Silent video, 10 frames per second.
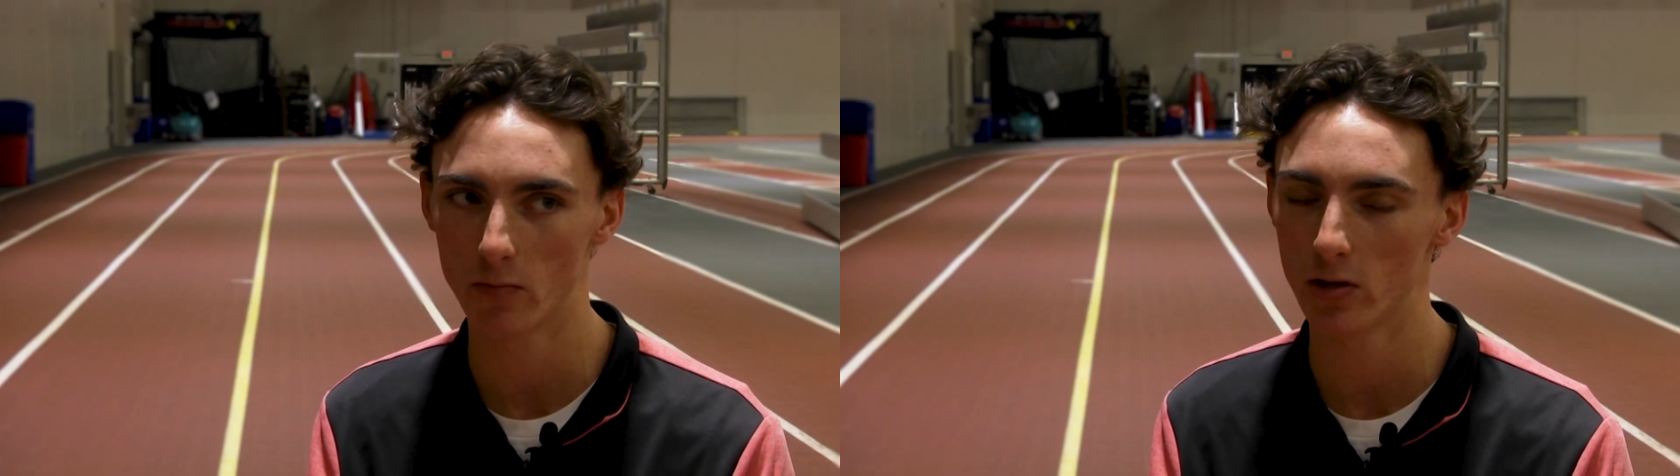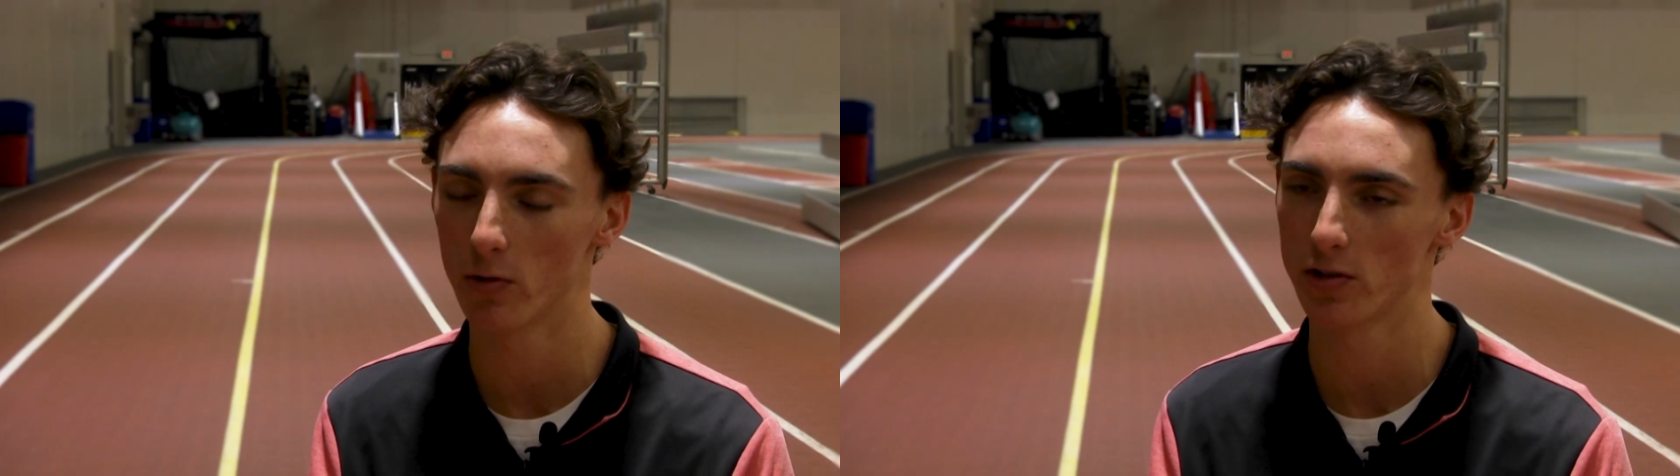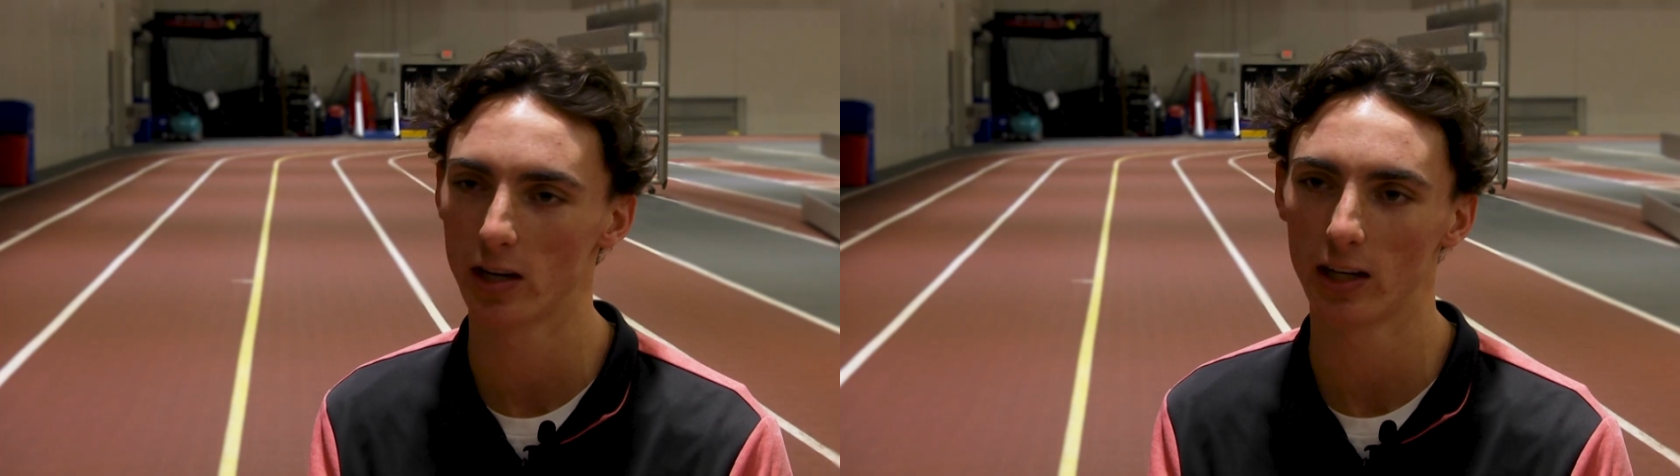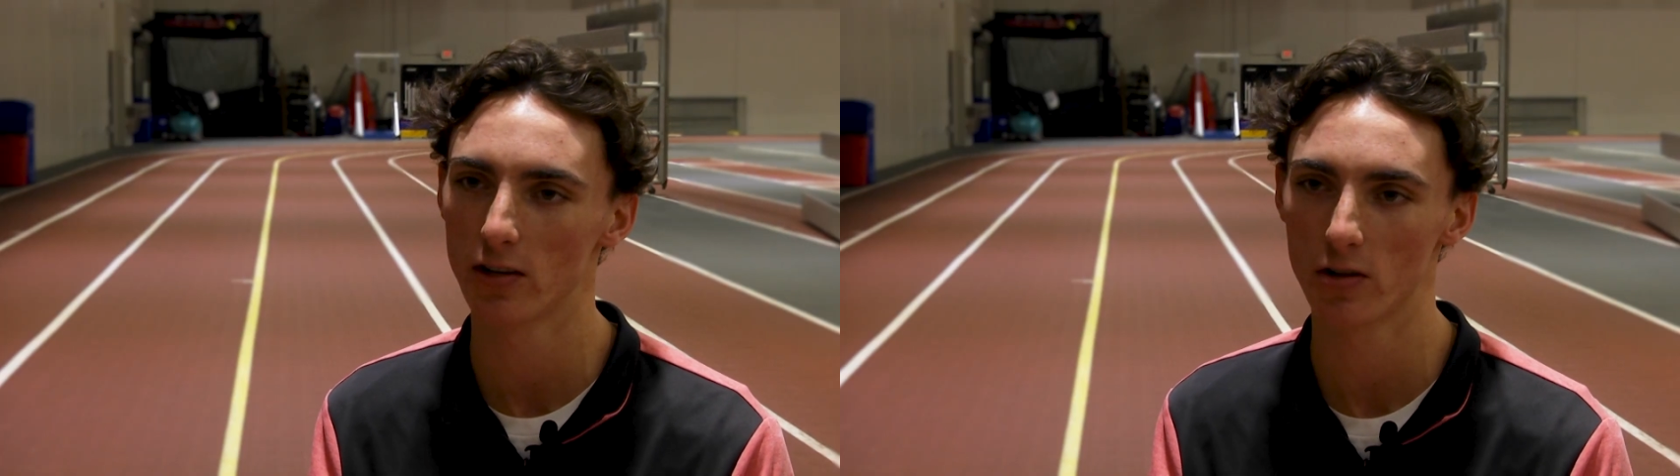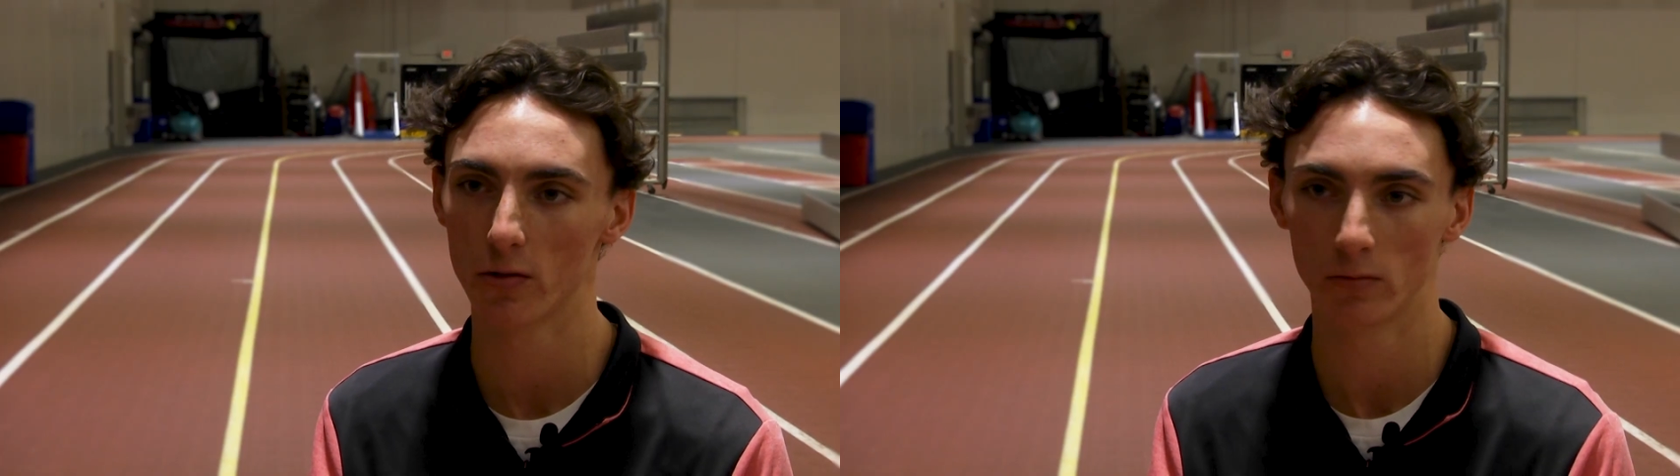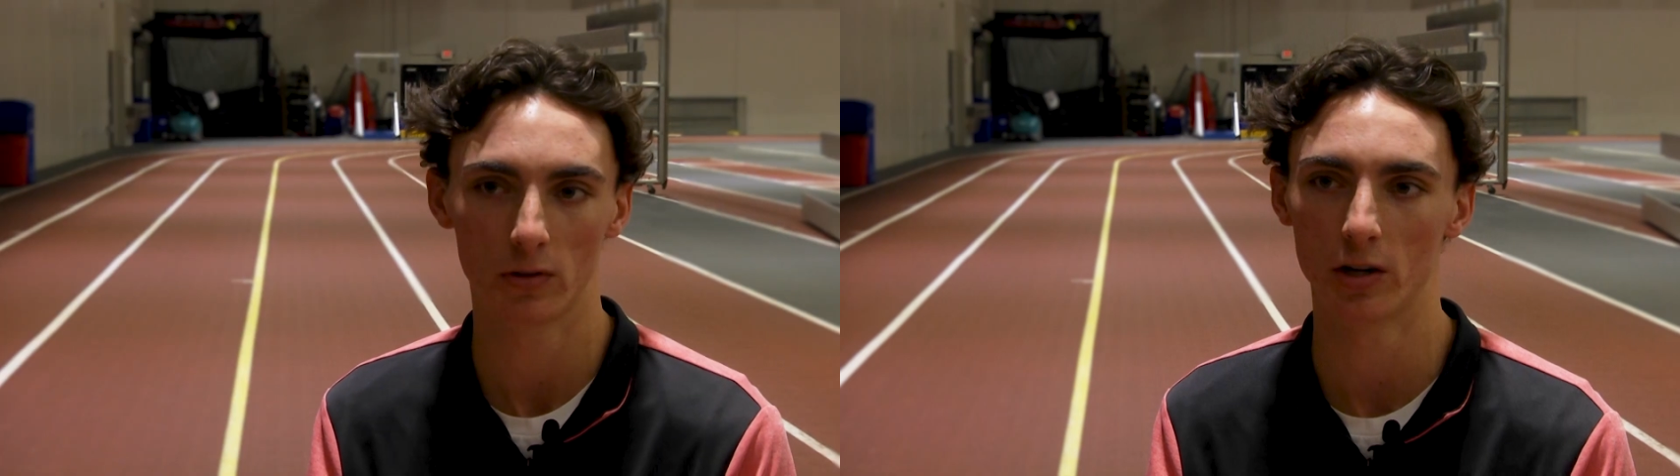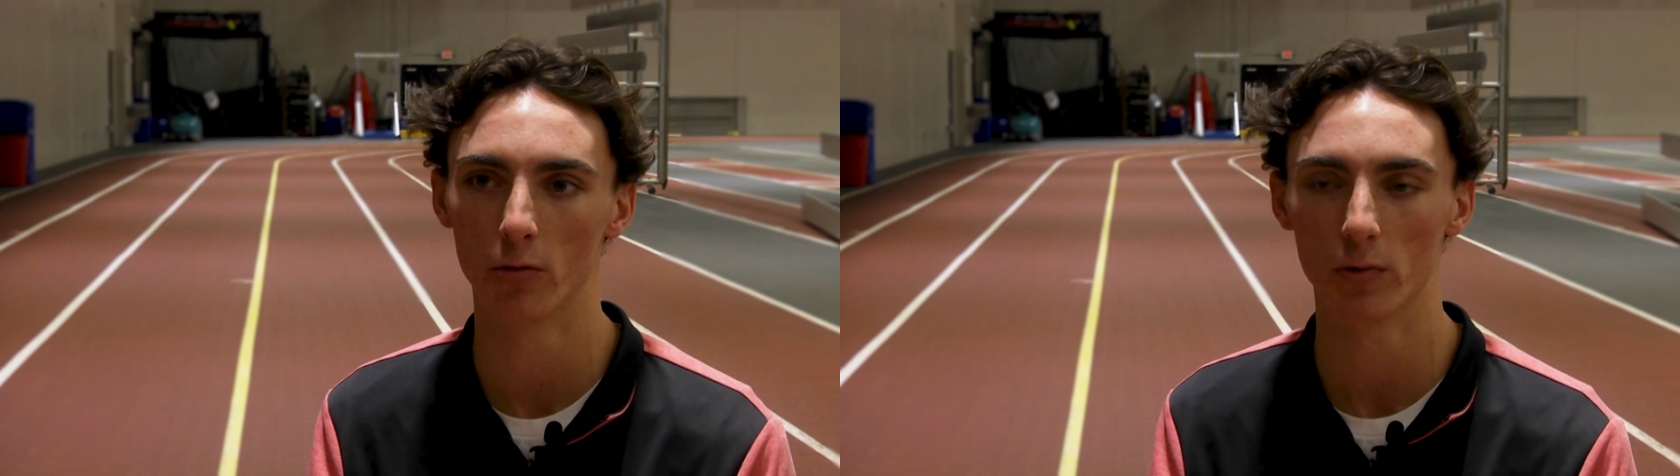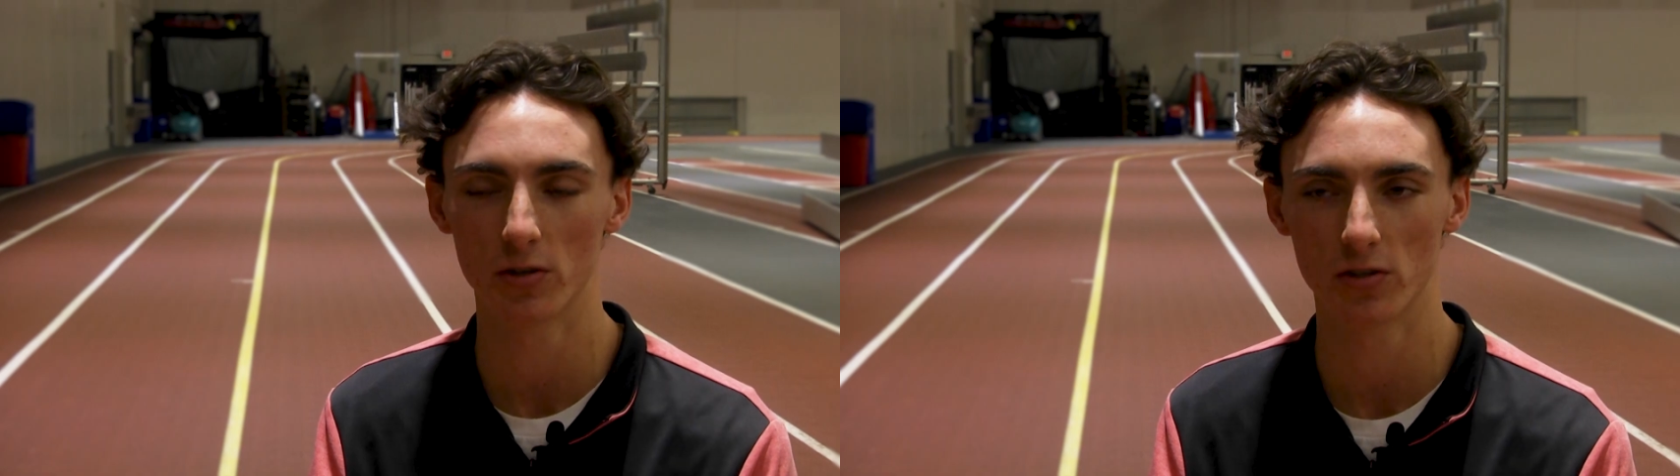be once I get into the, real